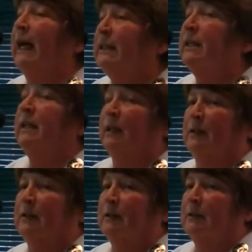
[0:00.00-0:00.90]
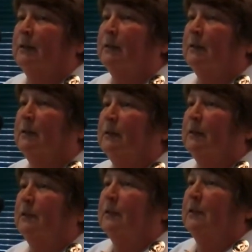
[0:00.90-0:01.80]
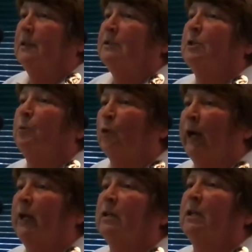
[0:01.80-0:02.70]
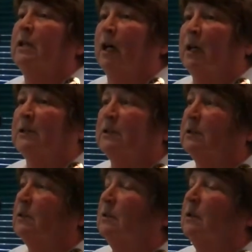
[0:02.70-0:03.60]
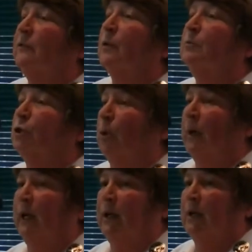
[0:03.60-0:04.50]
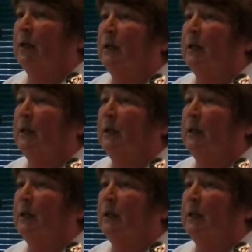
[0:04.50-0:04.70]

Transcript: idea to bring the guns from Germany